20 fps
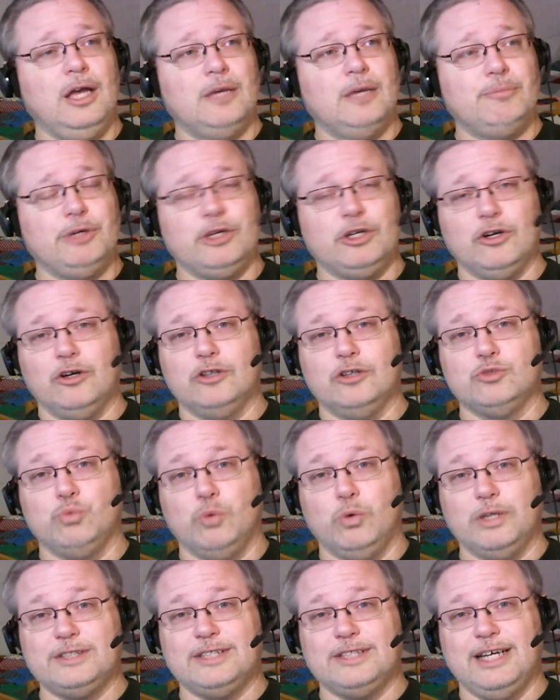because
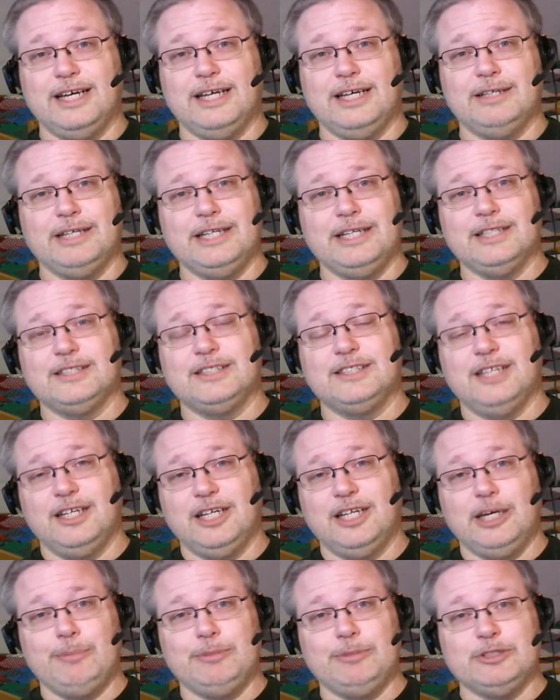once I get it set
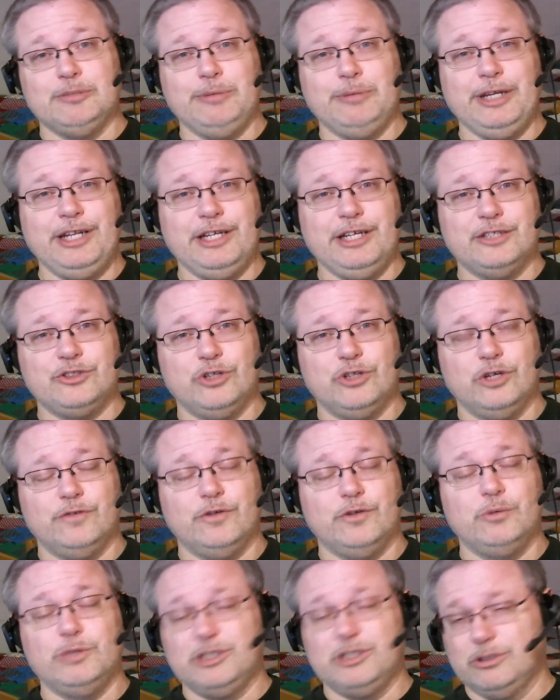up as a media
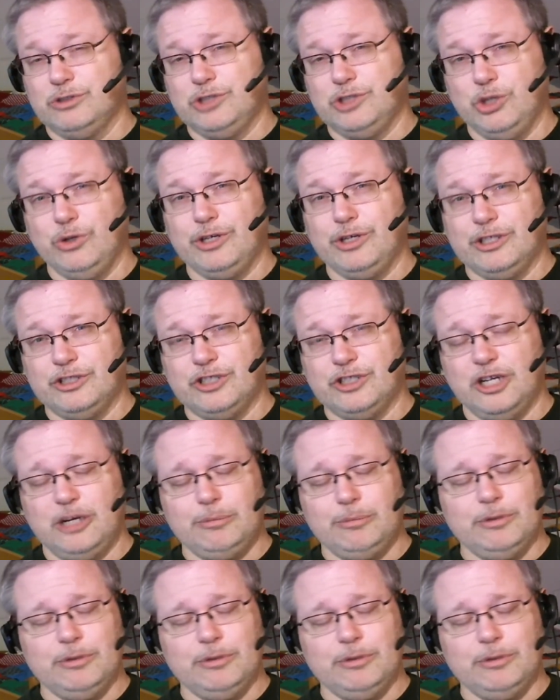server, which is doing the job